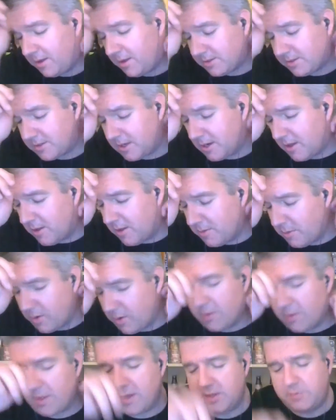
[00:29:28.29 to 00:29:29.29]
because a lot of
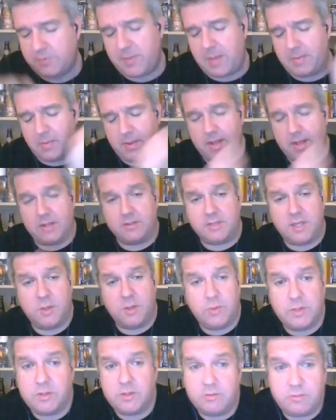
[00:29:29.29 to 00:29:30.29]
what those people went on to
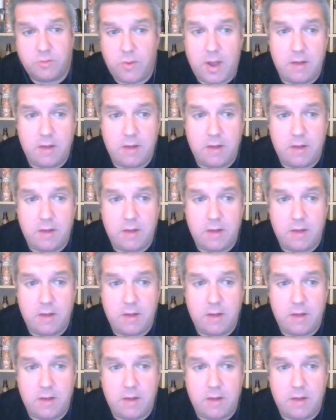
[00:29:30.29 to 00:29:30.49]
do was